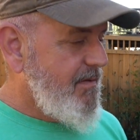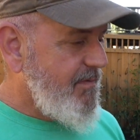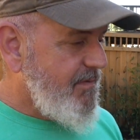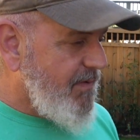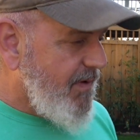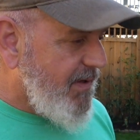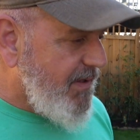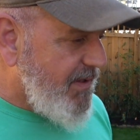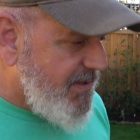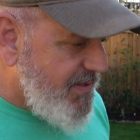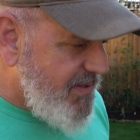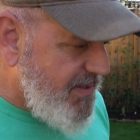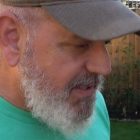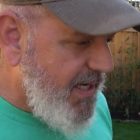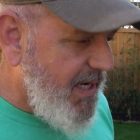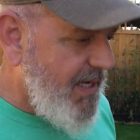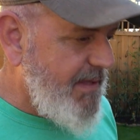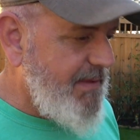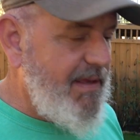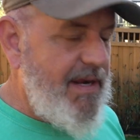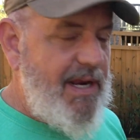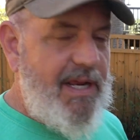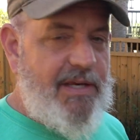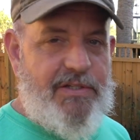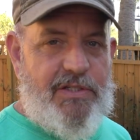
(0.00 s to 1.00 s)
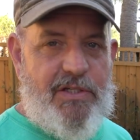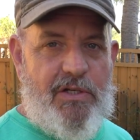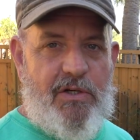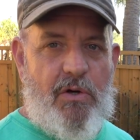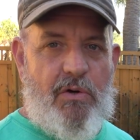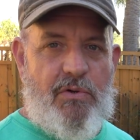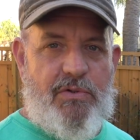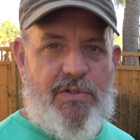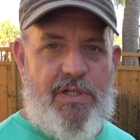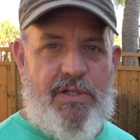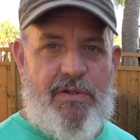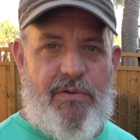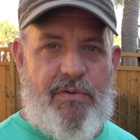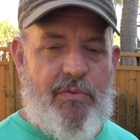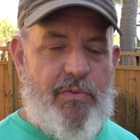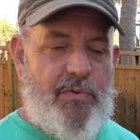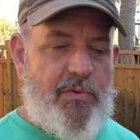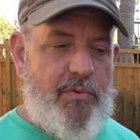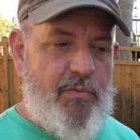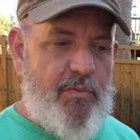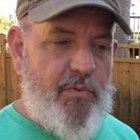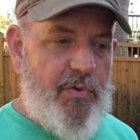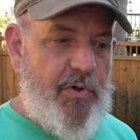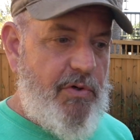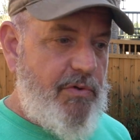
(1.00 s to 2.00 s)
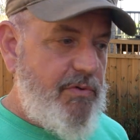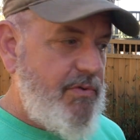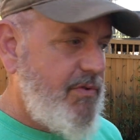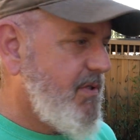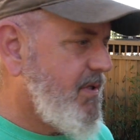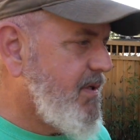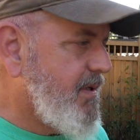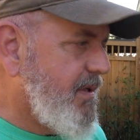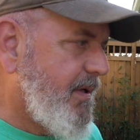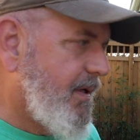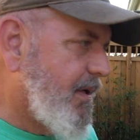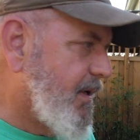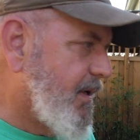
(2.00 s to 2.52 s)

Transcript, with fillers: fungicide that actually goes in through the roots.